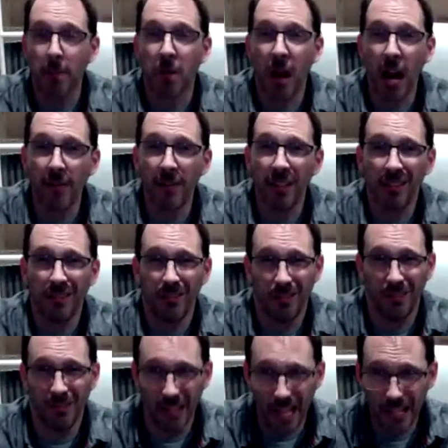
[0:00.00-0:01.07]
private
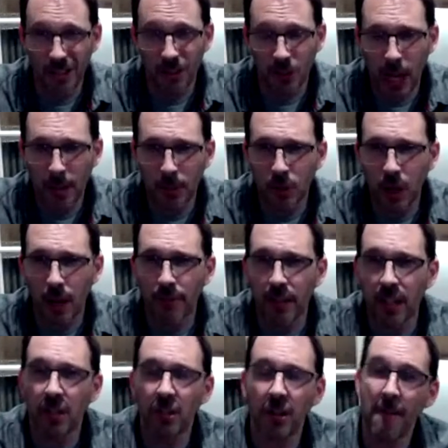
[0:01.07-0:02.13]
lesson type stuff,
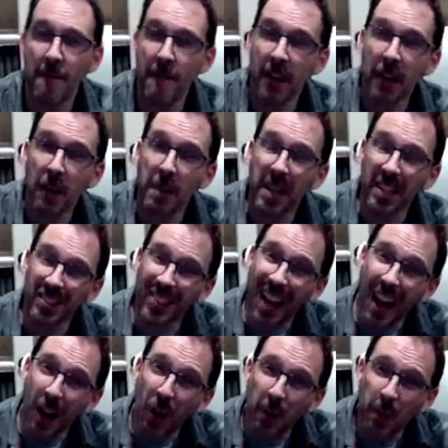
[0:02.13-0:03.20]
is finger pick
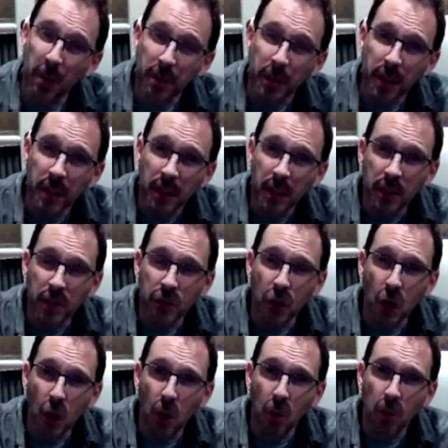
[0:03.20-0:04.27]
style.
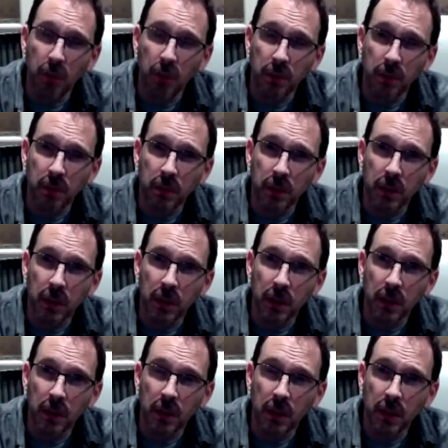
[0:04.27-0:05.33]
So
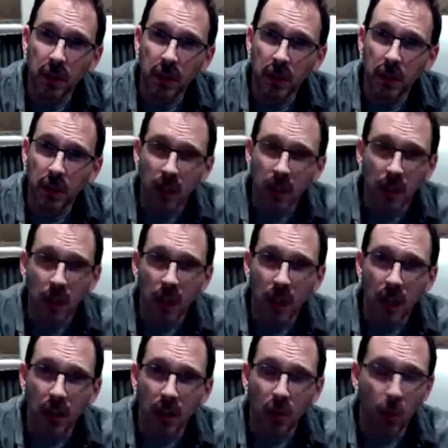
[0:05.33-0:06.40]

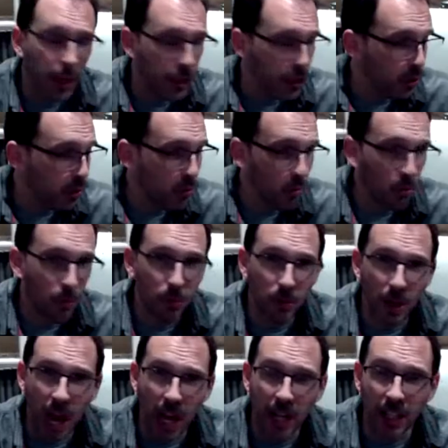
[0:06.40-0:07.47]
when you,
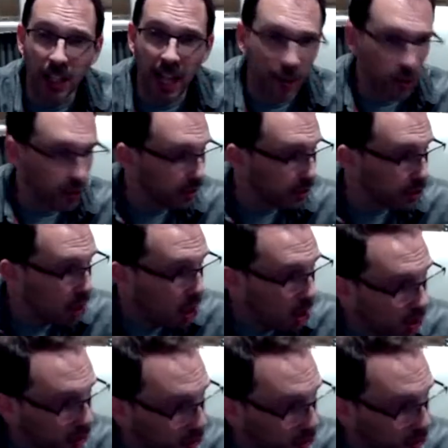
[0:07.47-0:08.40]
on a classical guitar,